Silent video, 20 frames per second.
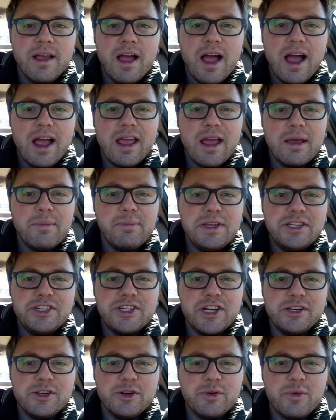Hi, I'm
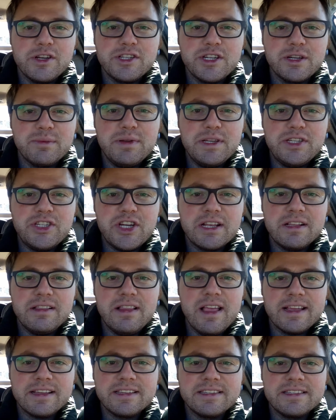PJ and you're watching PJ
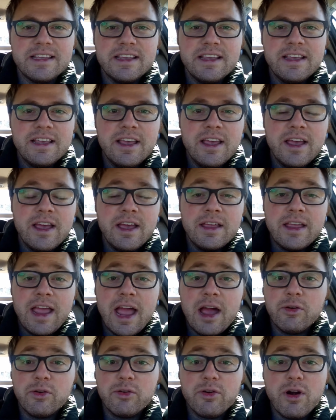Collects.
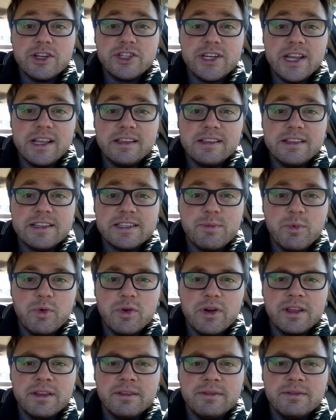Out garage sailing this
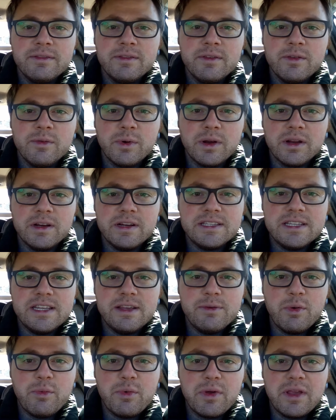morning, we're going to see
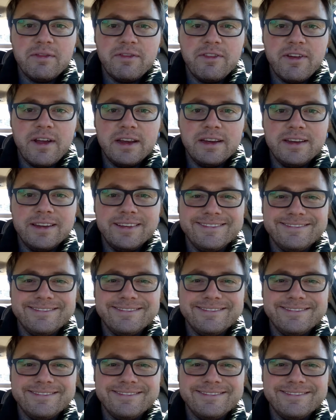what we can find.